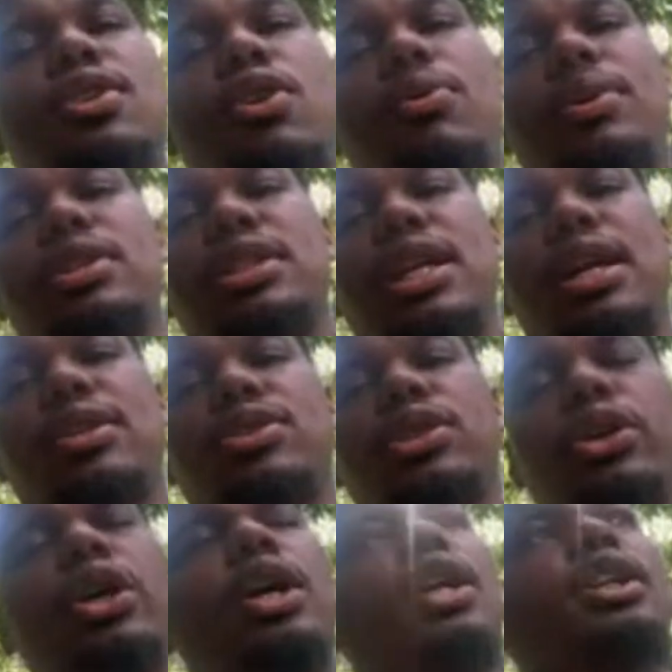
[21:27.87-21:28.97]
always the
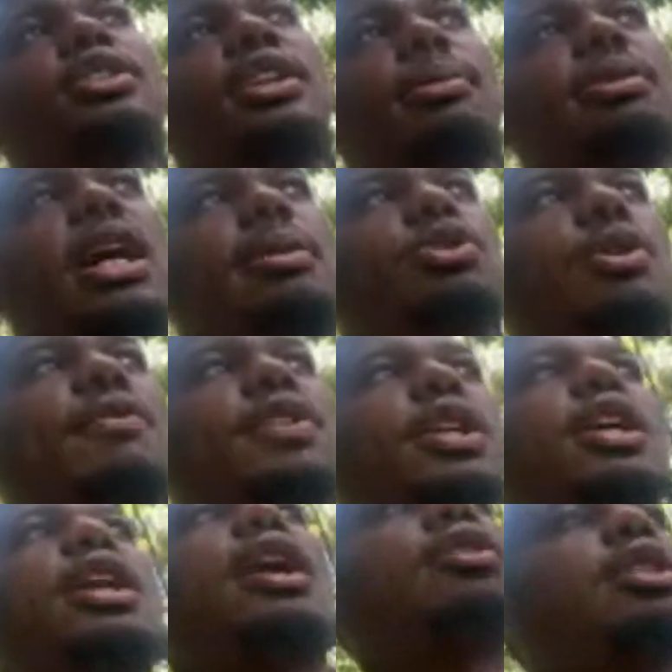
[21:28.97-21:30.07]
answer. Sometimes you have to
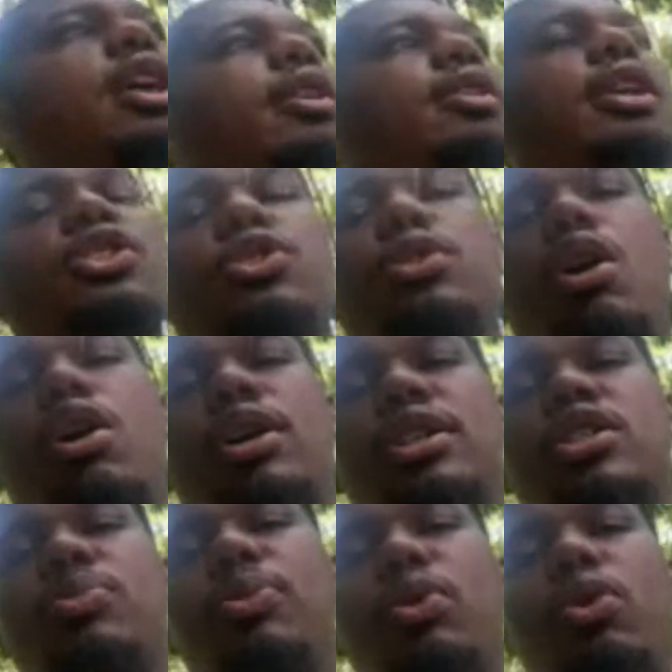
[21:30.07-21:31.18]
get out there and let your dog
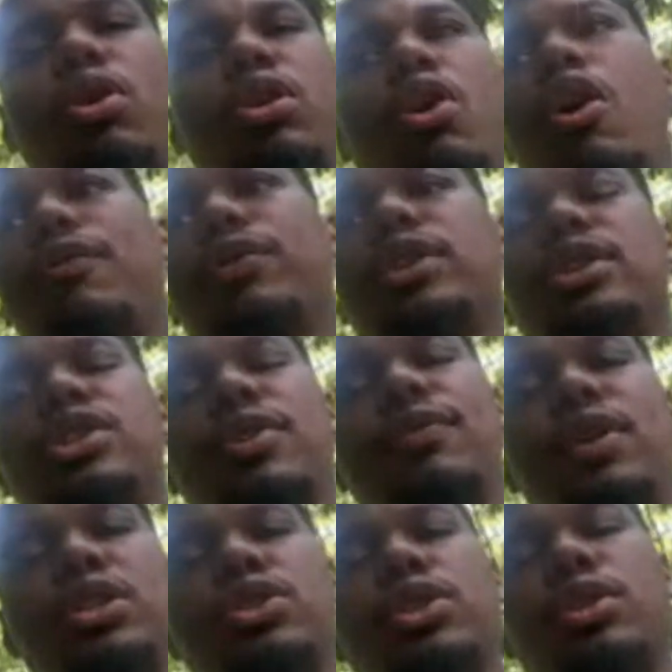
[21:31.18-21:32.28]
explore on an off-leash
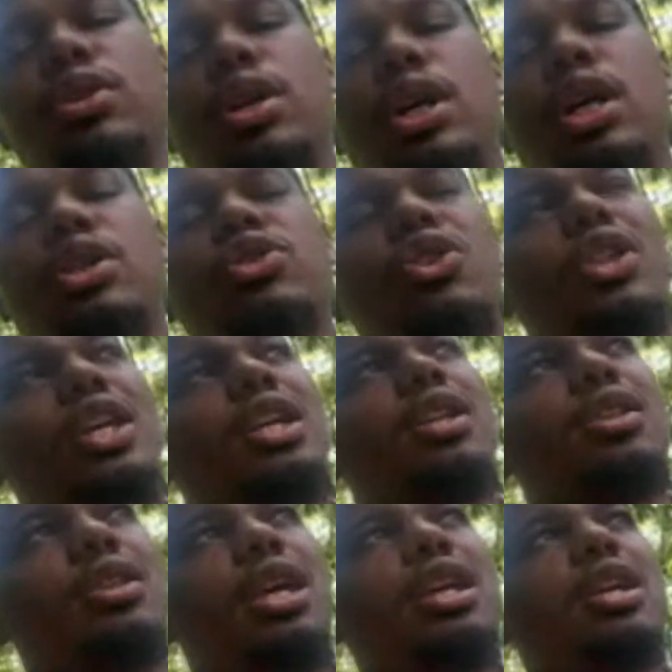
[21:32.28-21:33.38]
adventure so they
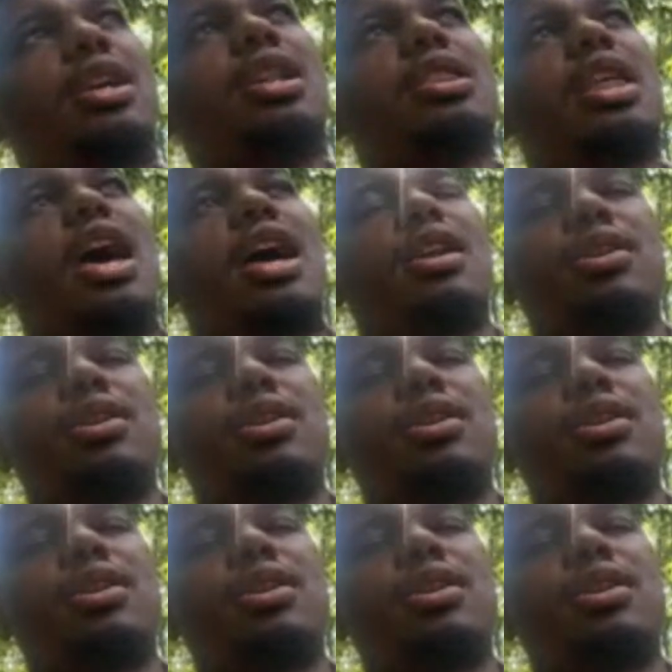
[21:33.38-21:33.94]
can get that